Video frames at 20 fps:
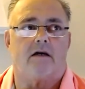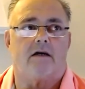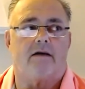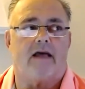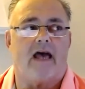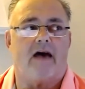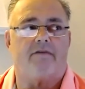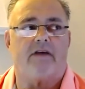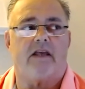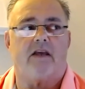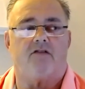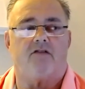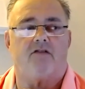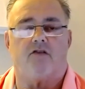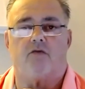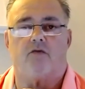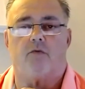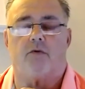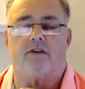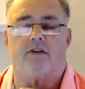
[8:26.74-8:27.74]
having
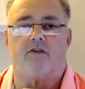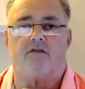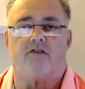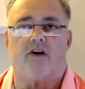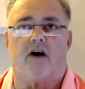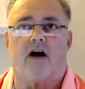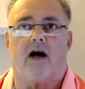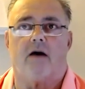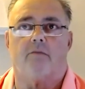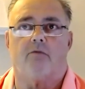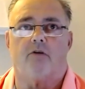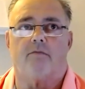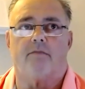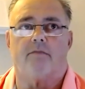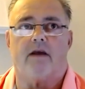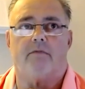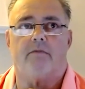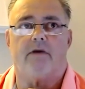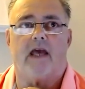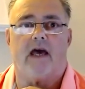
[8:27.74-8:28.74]
issues with their job or
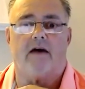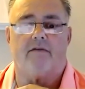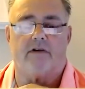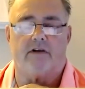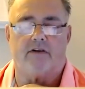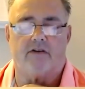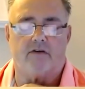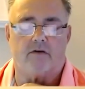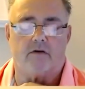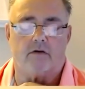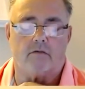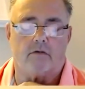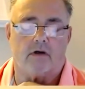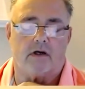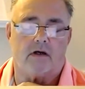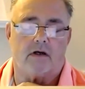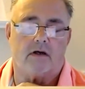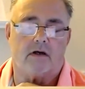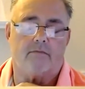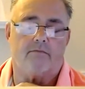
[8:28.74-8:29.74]
maybe having to
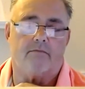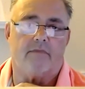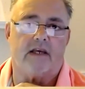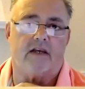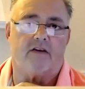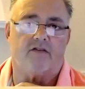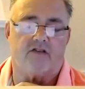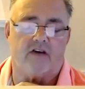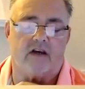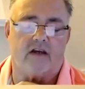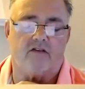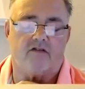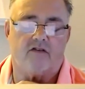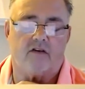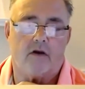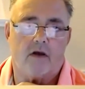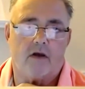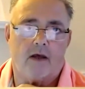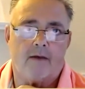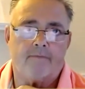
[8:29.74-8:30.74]
make a change.
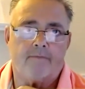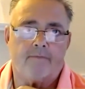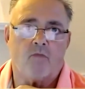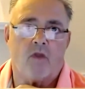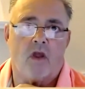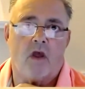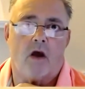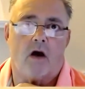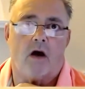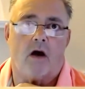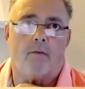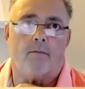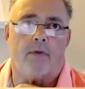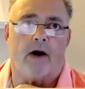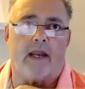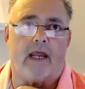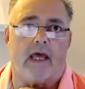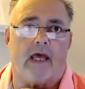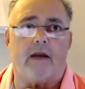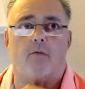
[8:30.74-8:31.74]

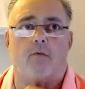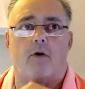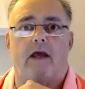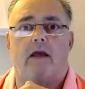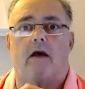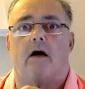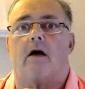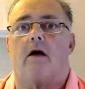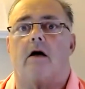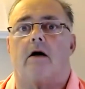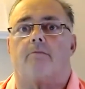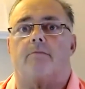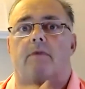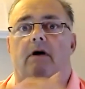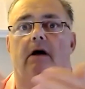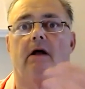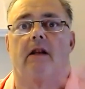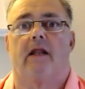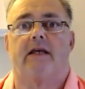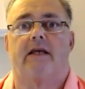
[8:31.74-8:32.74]
But anyway,
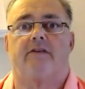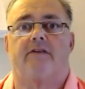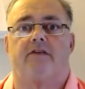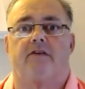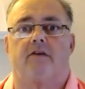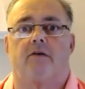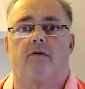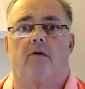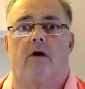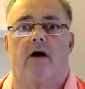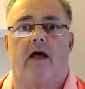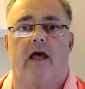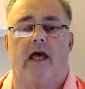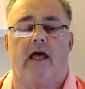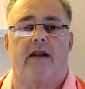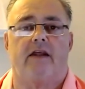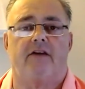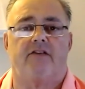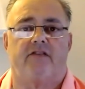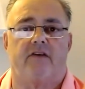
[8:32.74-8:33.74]
I'd like to
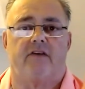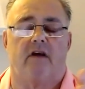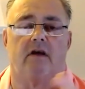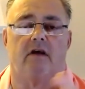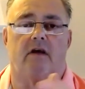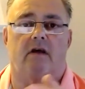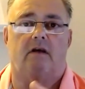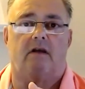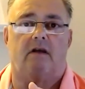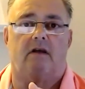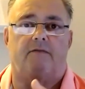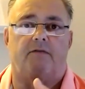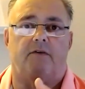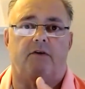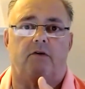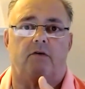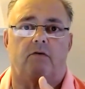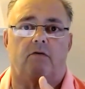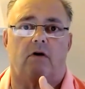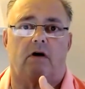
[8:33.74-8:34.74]
end this. If
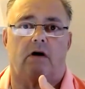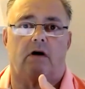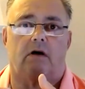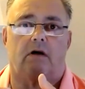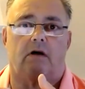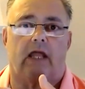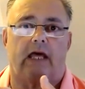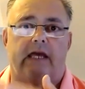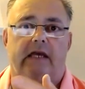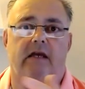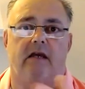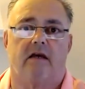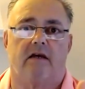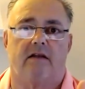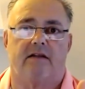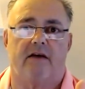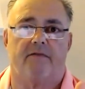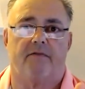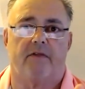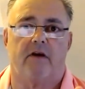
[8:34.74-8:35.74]
you like
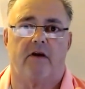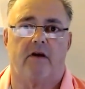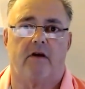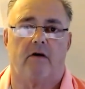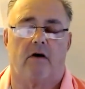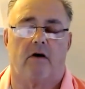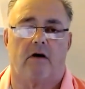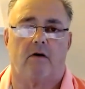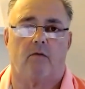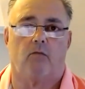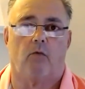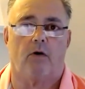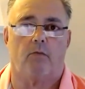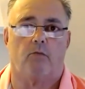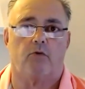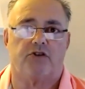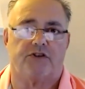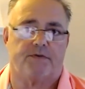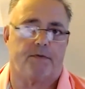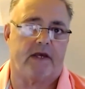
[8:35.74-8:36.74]
definitely what
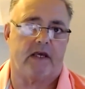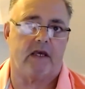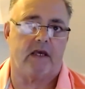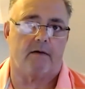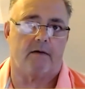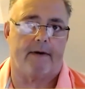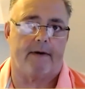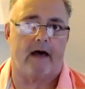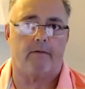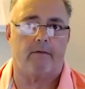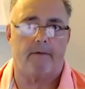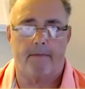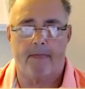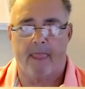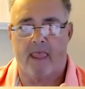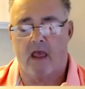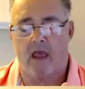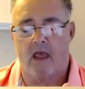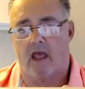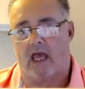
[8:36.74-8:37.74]
we're speaking about,
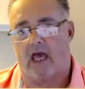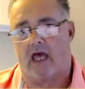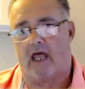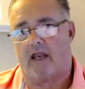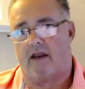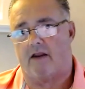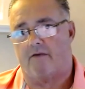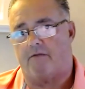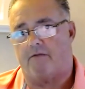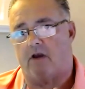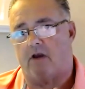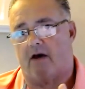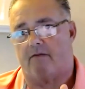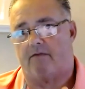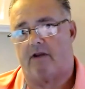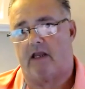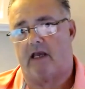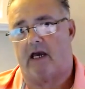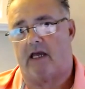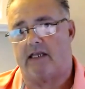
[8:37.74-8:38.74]
and if you have
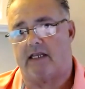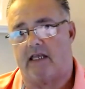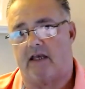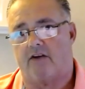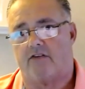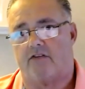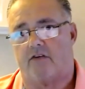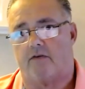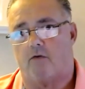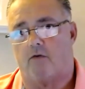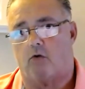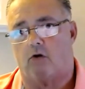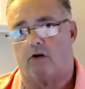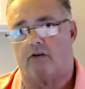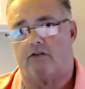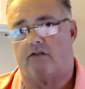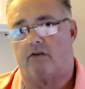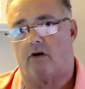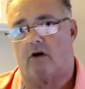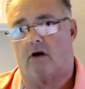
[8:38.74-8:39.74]
any ideas, of
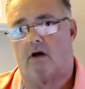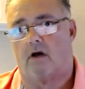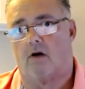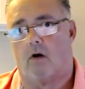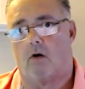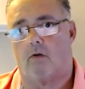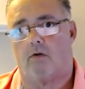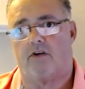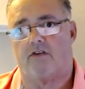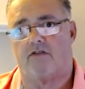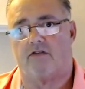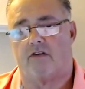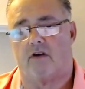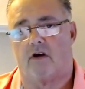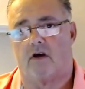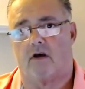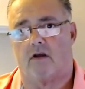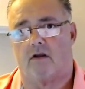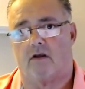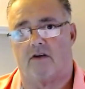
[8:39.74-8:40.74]
course, always
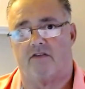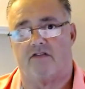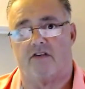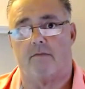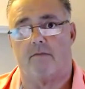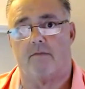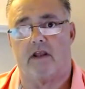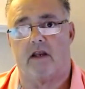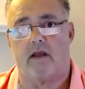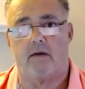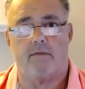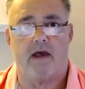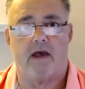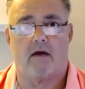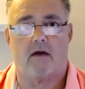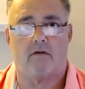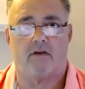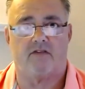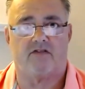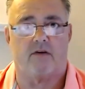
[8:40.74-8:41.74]
send me an
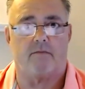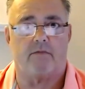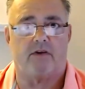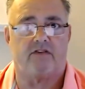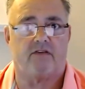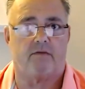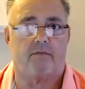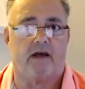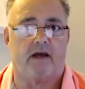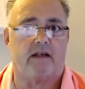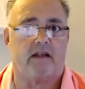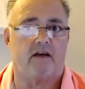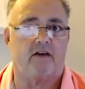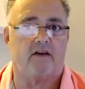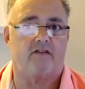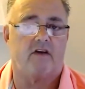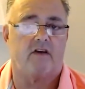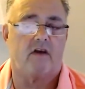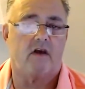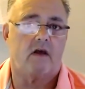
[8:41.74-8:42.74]
email, send me some ideas,